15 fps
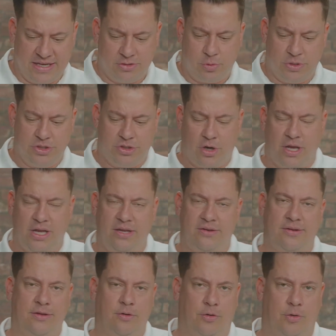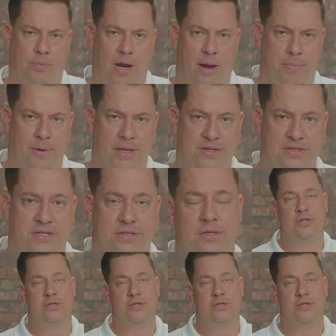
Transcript: is when you start getting to the older properties.